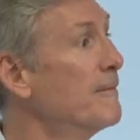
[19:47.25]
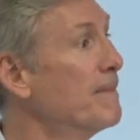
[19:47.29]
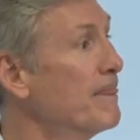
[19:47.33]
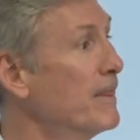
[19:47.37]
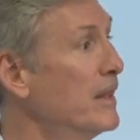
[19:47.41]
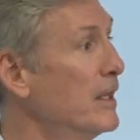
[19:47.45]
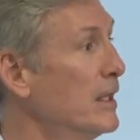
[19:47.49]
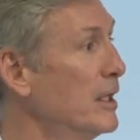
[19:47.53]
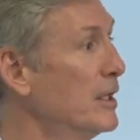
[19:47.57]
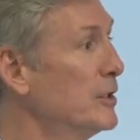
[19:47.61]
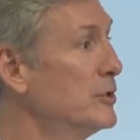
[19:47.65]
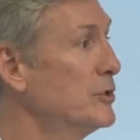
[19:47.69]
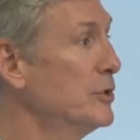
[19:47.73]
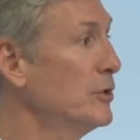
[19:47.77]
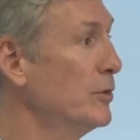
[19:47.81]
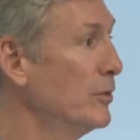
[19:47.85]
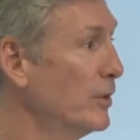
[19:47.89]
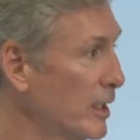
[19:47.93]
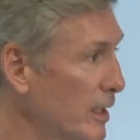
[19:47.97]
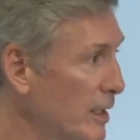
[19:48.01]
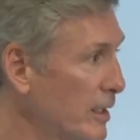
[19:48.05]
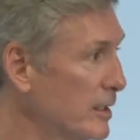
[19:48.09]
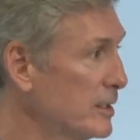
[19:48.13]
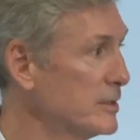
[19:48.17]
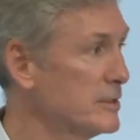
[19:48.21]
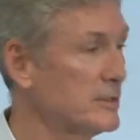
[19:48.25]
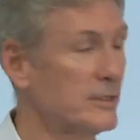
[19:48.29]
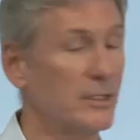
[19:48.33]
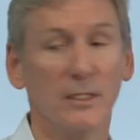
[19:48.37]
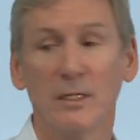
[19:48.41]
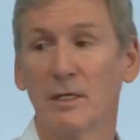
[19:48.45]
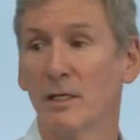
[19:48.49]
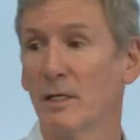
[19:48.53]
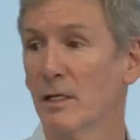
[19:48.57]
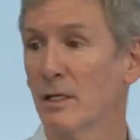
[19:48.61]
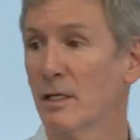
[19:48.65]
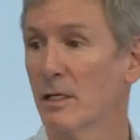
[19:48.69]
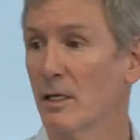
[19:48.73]
The issue is,
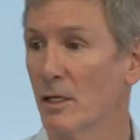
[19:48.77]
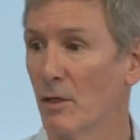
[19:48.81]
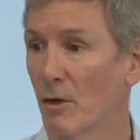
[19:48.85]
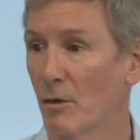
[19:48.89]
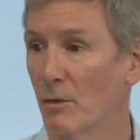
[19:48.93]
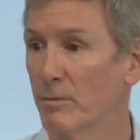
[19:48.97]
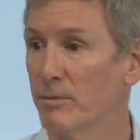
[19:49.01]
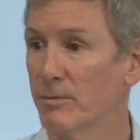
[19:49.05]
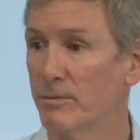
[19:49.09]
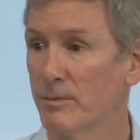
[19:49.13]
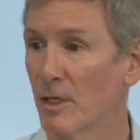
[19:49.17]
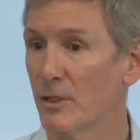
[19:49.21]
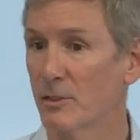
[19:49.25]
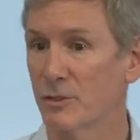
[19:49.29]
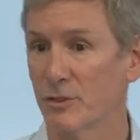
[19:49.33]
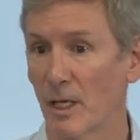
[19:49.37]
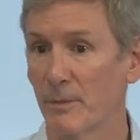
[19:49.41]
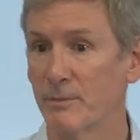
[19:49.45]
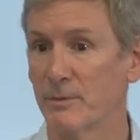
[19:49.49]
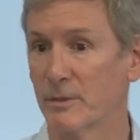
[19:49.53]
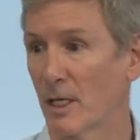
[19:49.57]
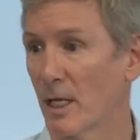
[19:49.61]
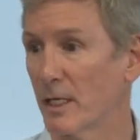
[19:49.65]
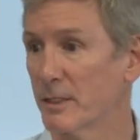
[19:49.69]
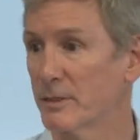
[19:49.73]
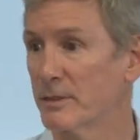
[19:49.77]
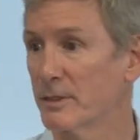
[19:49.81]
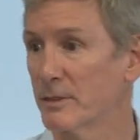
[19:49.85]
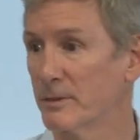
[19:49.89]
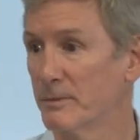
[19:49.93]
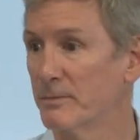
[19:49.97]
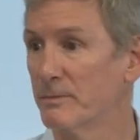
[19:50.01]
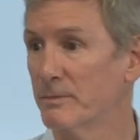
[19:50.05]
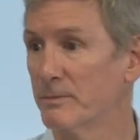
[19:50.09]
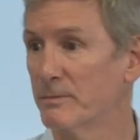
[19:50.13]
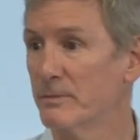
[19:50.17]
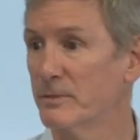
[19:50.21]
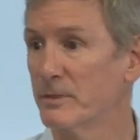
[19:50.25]
you know, they're subsidized
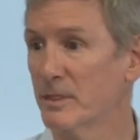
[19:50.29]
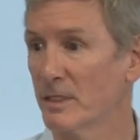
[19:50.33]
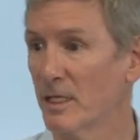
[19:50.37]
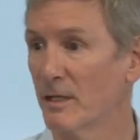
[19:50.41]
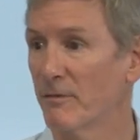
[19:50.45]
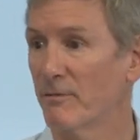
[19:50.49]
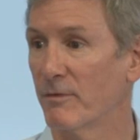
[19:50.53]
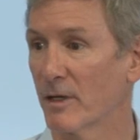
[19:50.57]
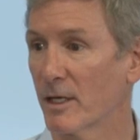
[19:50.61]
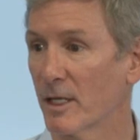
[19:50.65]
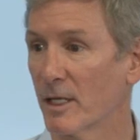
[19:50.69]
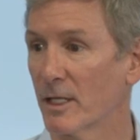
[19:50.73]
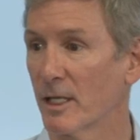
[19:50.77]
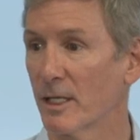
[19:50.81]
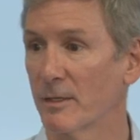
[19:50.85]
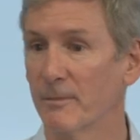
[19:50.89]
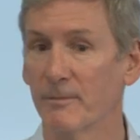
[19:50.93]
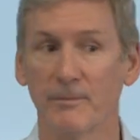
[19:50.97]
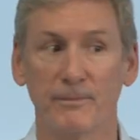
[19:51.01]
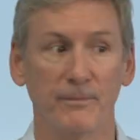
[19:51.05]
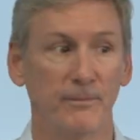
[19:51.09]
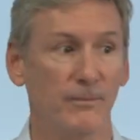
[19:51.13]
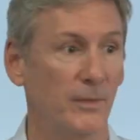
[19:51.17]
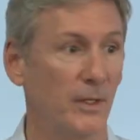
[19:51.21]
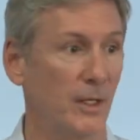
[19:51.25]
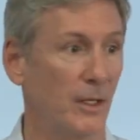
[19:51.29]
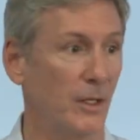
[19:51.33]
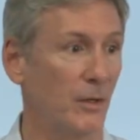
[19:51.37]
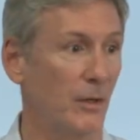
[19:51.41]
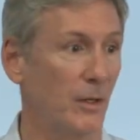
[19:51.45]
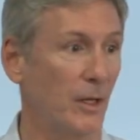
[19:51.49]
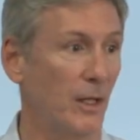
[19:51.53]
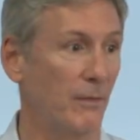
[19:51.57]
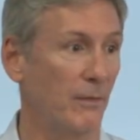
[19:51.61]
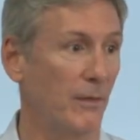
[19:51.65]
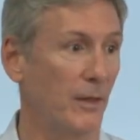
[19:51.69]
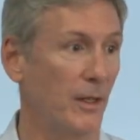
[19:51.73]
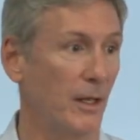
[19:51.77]
significantly. And,
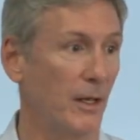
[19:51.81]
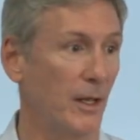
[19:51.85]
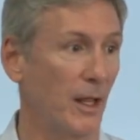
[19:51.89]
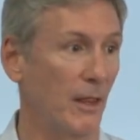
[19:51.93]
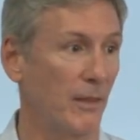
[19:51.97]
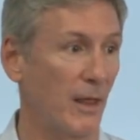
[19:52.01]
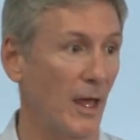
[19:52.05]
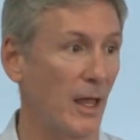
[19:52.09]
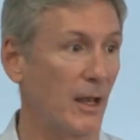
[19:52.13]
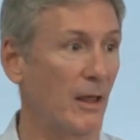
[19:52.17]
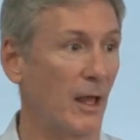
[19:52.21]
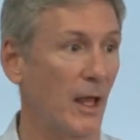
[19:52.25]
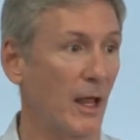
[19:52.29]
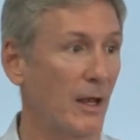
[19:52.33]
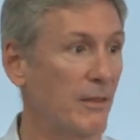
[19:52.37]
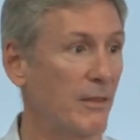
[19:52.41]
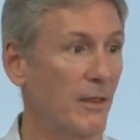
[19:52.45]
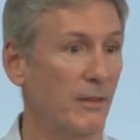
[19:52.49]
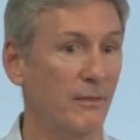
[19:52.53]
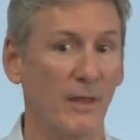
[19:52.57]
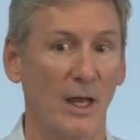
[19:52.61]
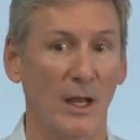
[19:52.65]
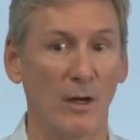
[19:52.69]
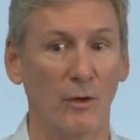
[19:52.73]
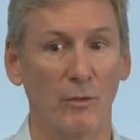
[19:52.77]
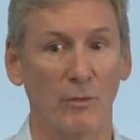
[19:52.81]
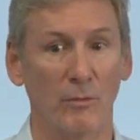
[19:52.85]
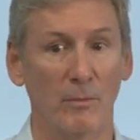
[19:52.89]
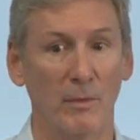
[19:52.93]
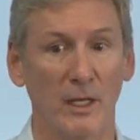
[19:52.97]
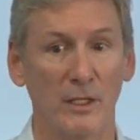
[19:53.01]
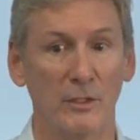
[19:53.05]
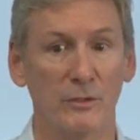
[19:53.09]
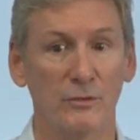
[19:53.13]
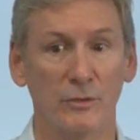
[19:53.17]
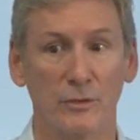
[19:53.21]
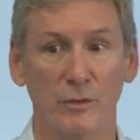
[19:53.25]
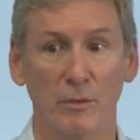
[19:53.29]
and, and that, I think that'll
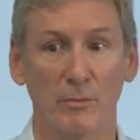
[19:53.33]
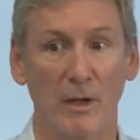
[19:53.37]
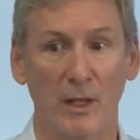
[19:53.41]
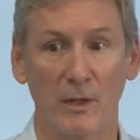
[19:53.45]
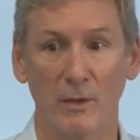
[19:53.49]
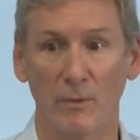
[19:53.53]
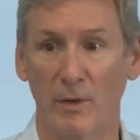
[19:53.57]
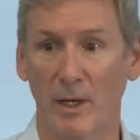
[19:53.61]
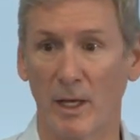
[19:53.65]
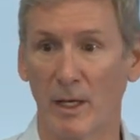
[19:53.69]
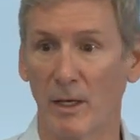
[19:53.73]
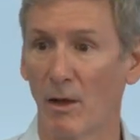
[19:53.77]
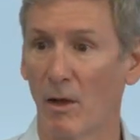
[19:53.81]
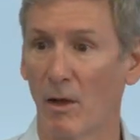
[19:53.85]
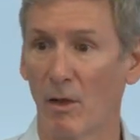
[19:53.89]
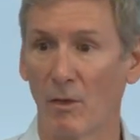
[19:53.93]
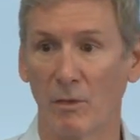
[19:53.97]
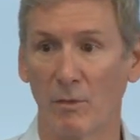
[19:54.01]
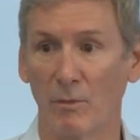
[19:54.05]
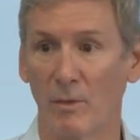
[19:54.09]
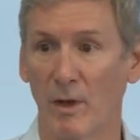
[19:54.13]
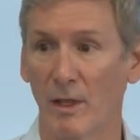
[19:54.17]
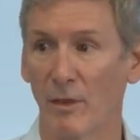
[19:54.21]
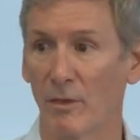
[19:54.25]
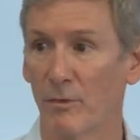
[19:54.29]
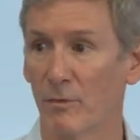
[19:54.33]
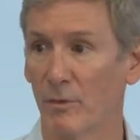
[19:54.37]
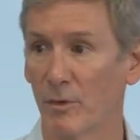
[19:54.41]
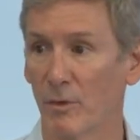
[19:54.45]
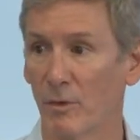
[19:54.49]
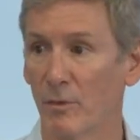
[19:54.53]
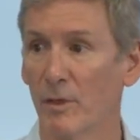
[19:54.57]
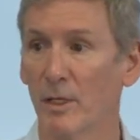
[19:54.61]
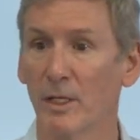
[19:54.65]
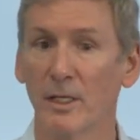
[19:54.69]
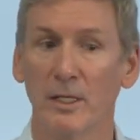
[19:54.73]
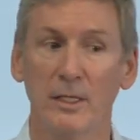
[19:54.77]
remain true, by the way, all the way through,